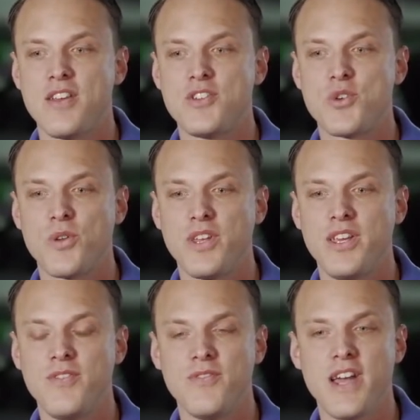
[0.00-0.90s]

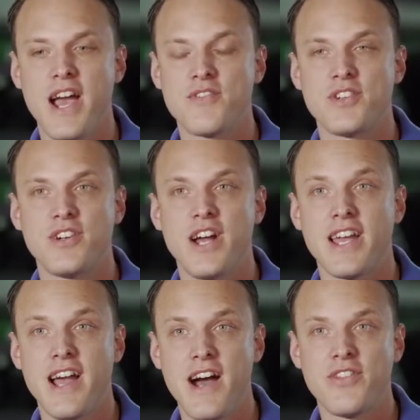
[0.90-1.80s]
shortly after
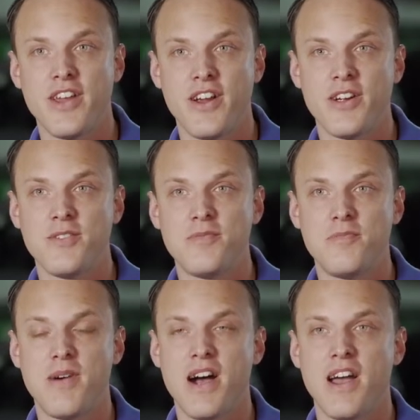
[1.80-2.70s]
I got there,
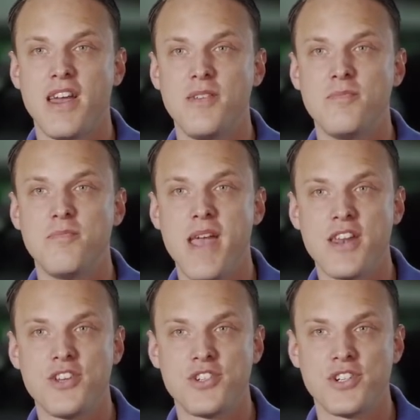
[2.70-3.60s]
my
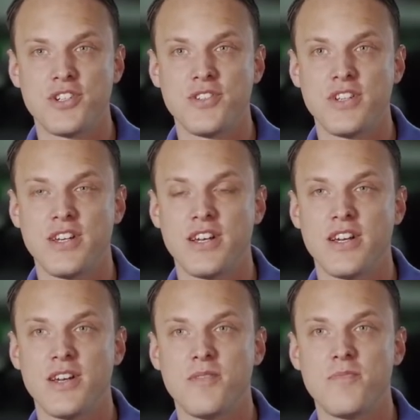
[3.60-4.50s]
manager
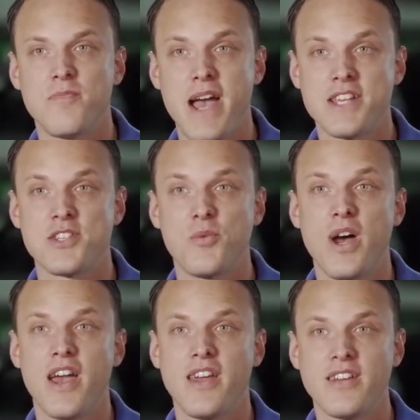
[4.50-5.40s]
passed
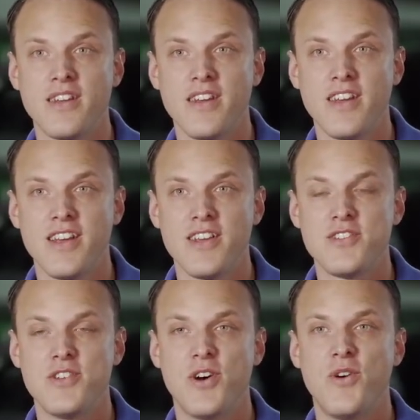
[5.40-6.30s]
away.
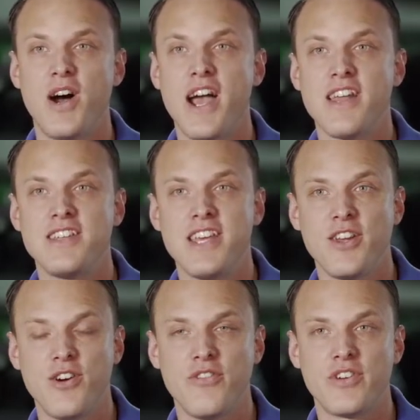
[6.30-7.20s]
So I had to
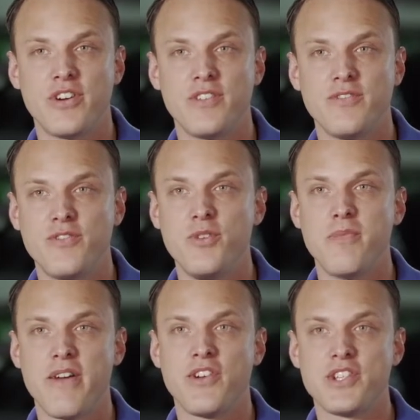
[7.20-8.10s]
take over food and
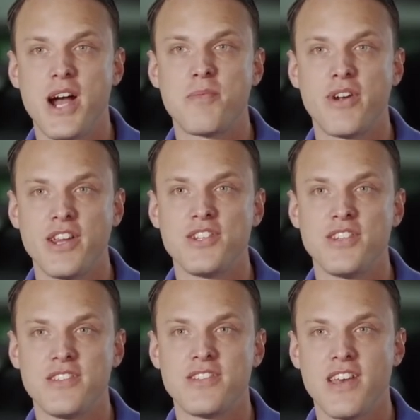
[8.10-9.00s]
beverage
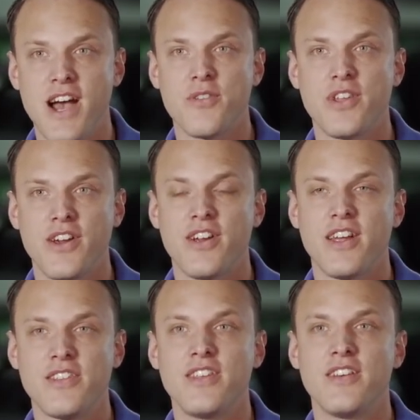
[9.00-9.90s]
operations out
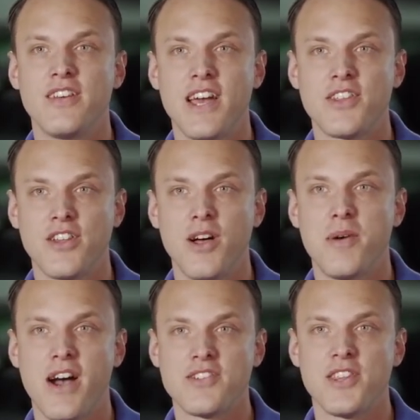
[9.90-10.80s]
there at the
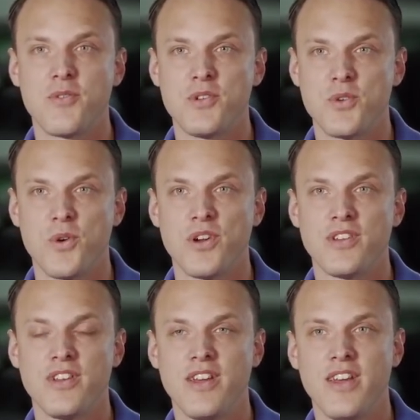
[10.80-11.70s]
clubhouse on the resort.
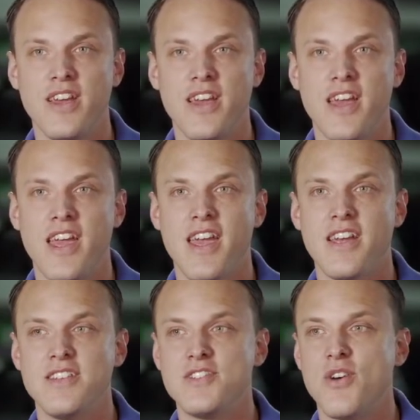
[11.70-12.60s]

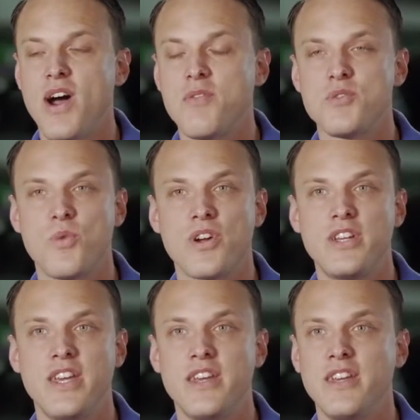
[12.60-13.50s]
And so I was
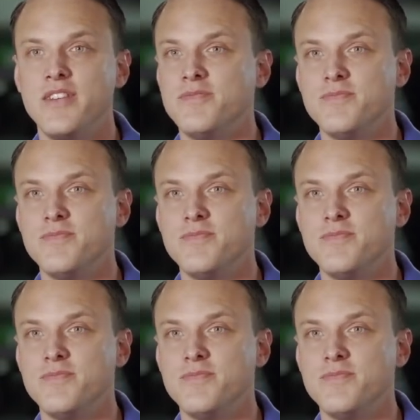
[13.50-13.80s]
working